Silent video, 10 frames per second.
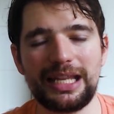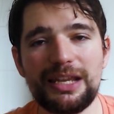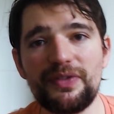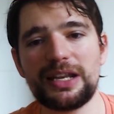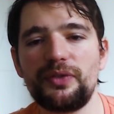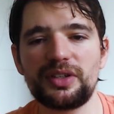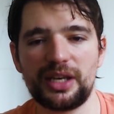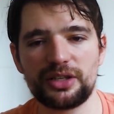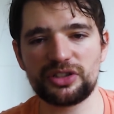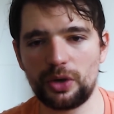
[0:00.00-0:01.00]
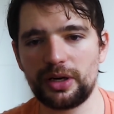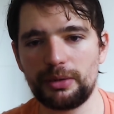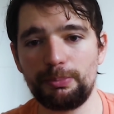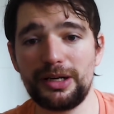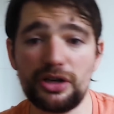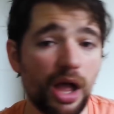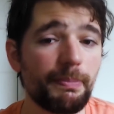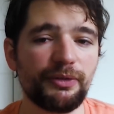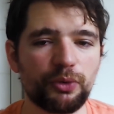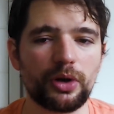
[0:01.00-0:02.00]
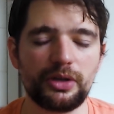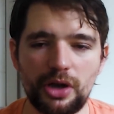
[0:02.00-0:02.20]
even if it takes longer, but not before.